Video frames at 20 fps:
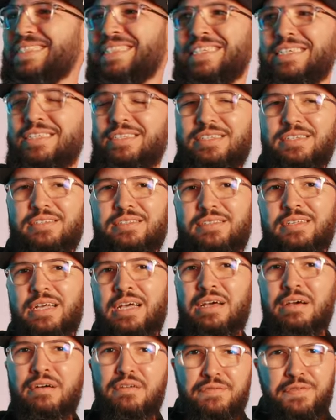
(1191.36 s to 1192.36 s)
let's just
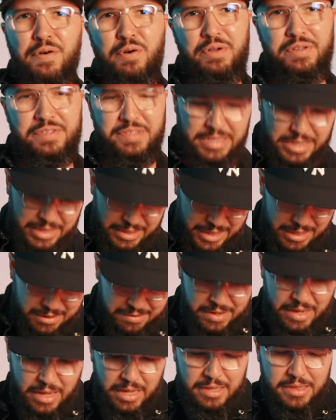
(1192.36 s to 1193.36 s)
focus there.
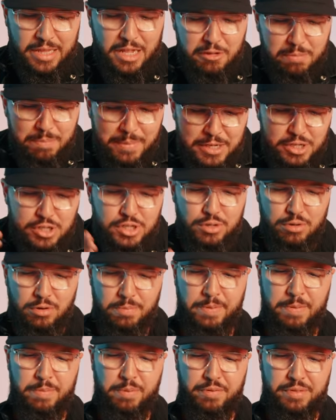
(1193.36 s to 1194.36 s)
That's that's mature
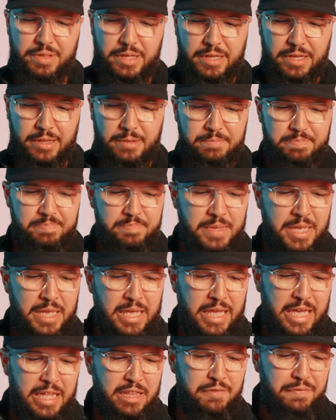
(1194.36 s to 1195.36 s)
people thinking.
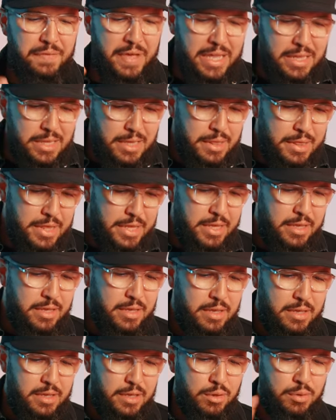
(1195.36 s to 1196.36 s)
And if
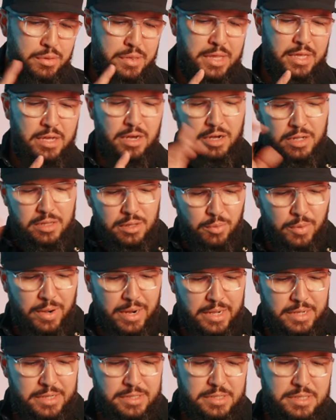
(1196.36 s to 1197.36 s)
anything you think
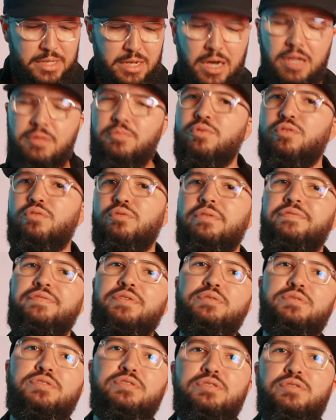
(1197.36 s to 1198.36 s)
otherwise, God will
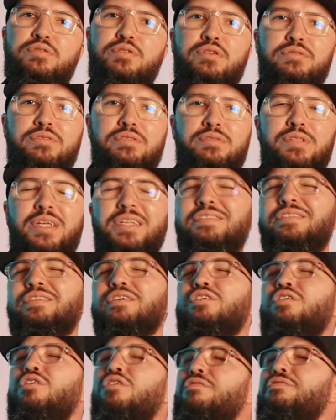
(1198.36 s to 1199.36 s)
reveal to you also. That's the
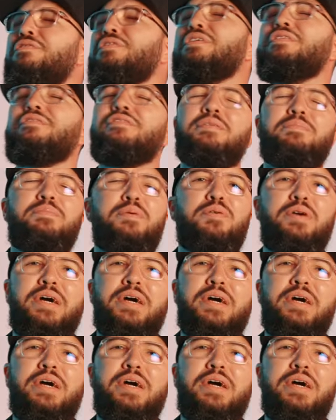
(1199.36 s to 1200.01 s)
confidence that Paul